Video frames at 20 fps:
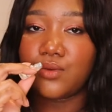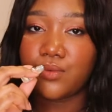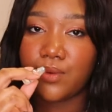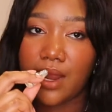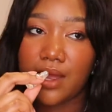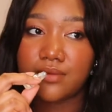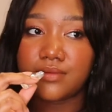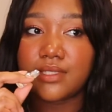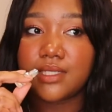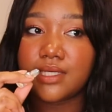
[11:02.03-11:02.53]

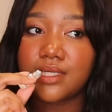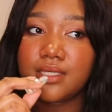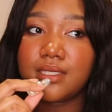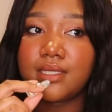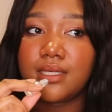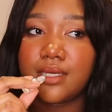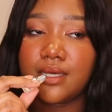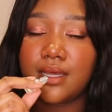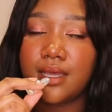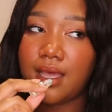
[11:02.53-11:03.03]
ground it
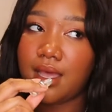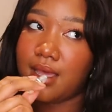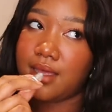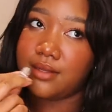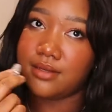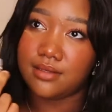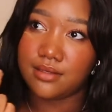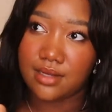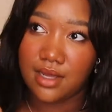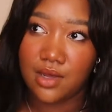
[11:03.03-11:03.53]

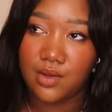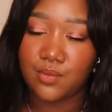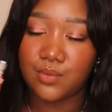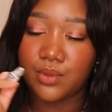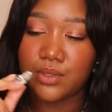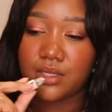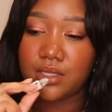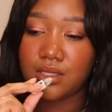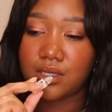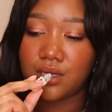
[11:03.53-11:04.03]
and help
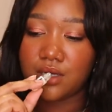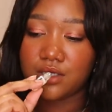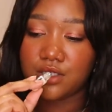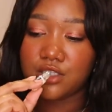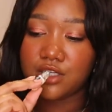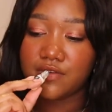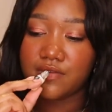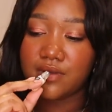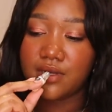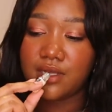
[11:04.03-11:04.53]
with the
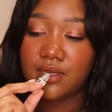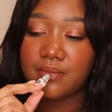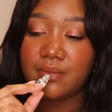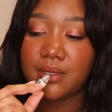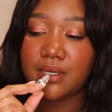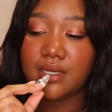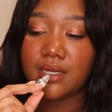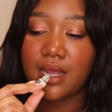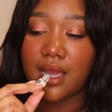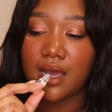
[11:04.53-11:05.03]
longevity,
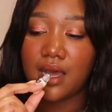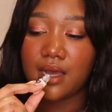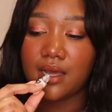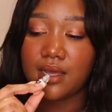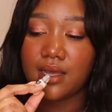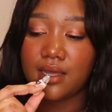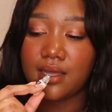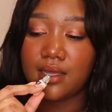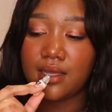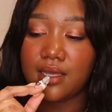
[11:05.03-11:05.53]
but yeah,
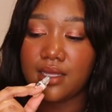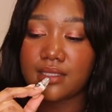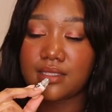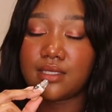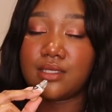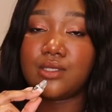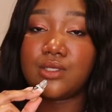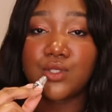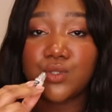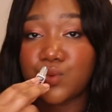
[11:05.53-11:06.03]
it's
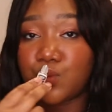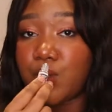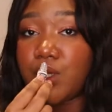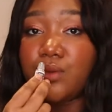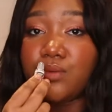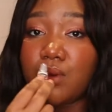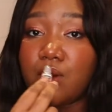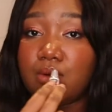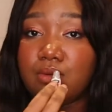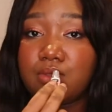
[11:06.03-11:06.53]
a
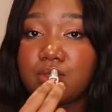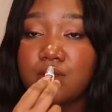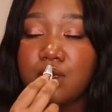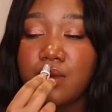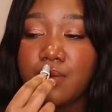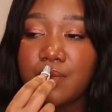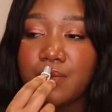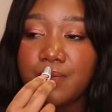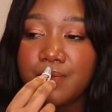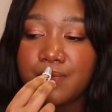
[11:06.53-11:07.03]
sweet rose.
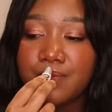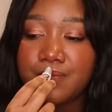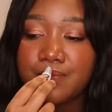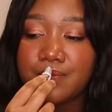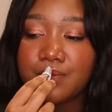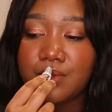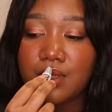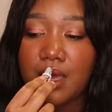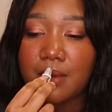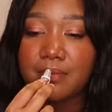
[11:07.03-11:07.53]

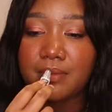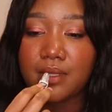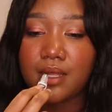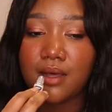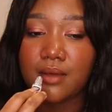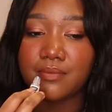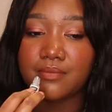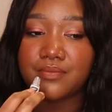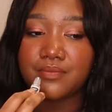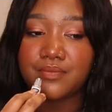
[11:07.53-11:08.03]
That
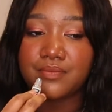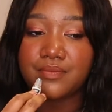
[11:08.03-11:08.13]
plum,